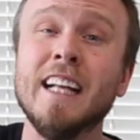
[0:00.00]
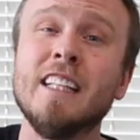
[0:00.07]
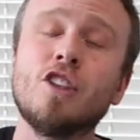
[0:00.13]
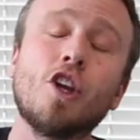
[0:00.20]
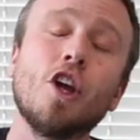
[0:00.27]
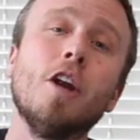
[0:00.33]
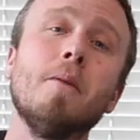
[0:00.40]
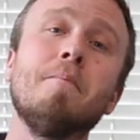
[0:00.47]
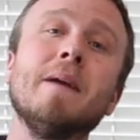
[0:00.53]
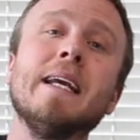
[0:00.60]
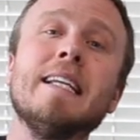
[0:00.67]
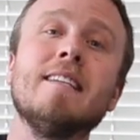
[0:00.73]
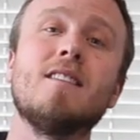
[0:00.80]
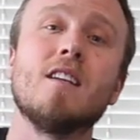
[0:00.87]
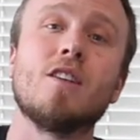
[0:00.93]
It's going to
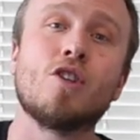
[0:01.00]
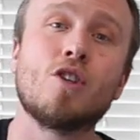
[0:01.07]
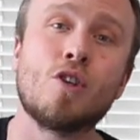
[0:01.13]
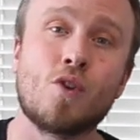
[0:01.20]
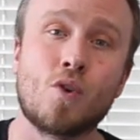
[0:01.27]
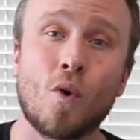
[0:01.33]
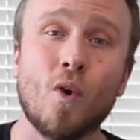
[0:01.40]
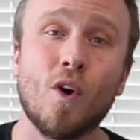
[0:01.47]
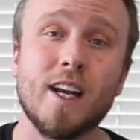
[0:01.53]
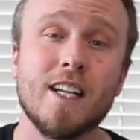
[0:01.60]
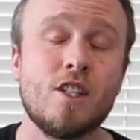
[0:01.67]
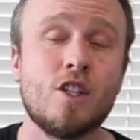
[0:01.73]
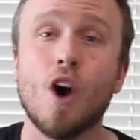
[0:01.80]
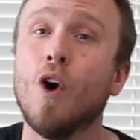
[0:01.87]
be destroyed.